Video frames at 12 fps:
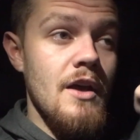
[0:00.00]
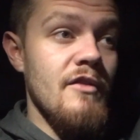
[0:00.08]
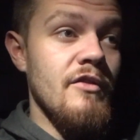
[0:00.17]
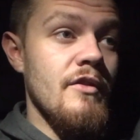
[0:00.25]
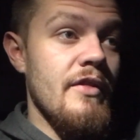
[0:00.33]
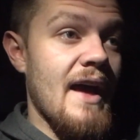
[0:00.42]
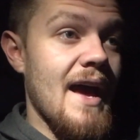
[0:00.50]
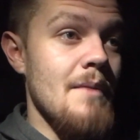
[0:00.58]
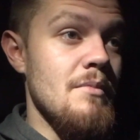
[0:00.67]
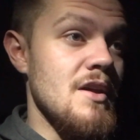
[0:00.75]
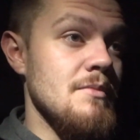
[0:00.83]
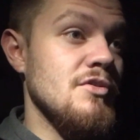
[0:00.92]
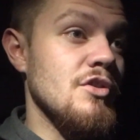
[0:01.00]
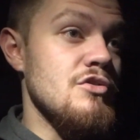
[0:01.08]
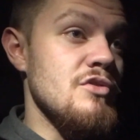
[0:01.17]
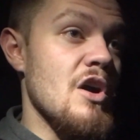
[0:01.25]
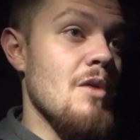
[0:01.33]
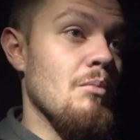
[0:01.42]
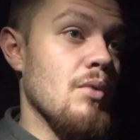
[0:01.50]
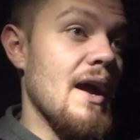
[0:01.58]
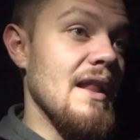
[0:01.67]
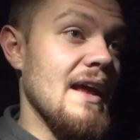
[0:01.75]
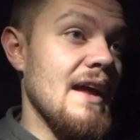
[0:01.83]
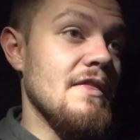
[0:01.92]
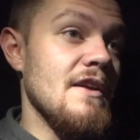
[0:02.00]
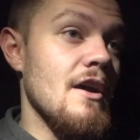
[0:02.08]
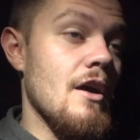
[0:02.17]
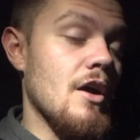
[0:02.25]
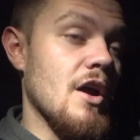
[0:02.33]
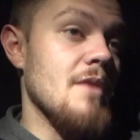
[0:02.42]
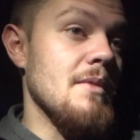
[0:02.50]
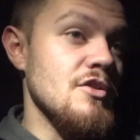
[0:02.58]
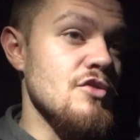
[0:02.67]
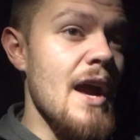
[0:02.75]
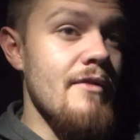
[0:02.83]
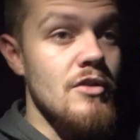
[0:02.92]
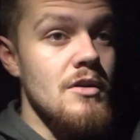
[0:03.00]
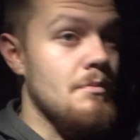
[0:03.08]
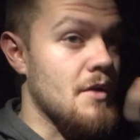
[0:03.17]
of the high beam so you don't bright light the oncoming driver,